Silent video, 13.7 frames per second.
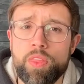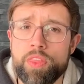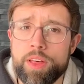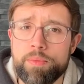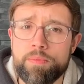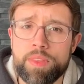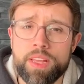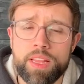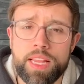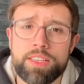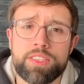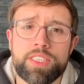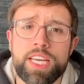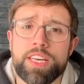them,
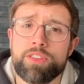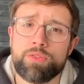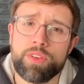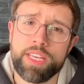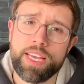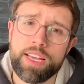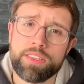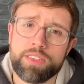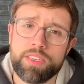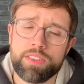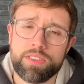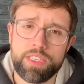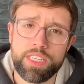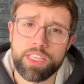let's say 3 years
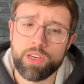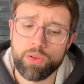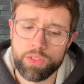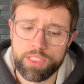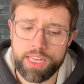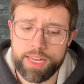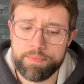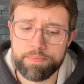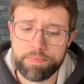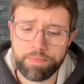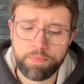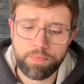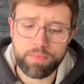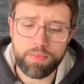is the goal time.
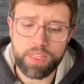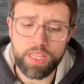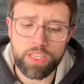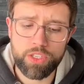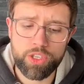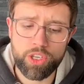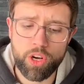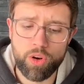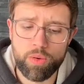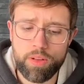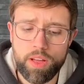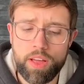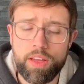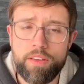So
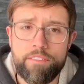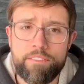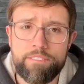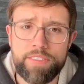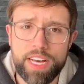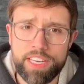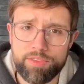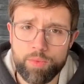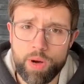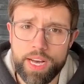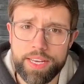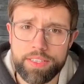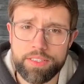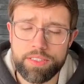5
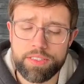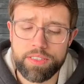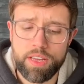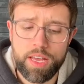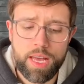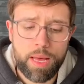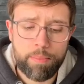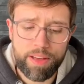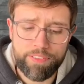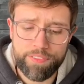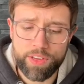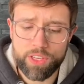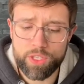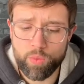whys. My
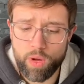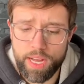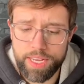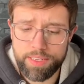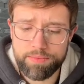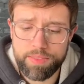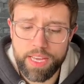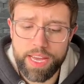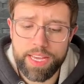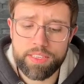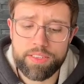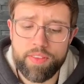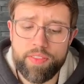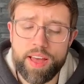first why
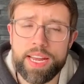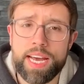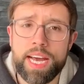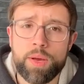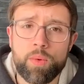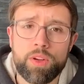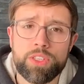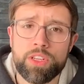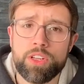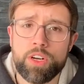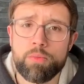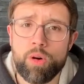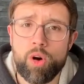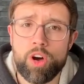is that I want to
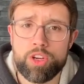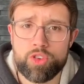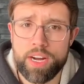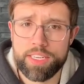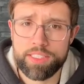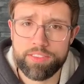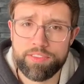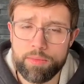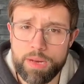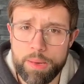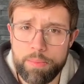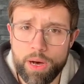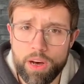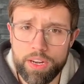look more attractive for my
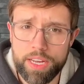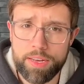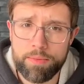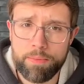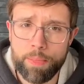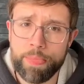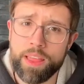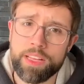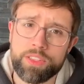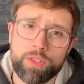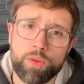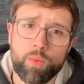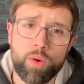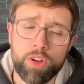partner.
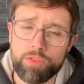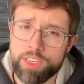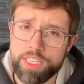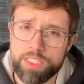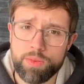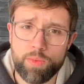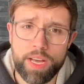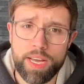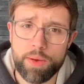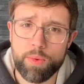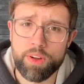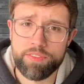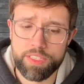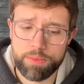That's one reason why I
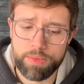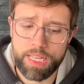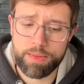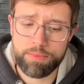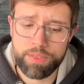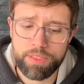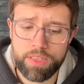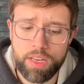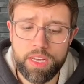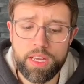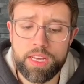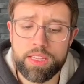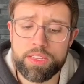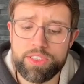want visible abs.
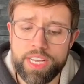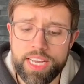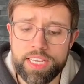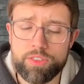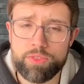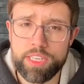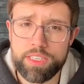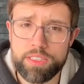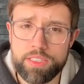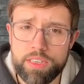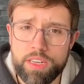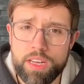The second reason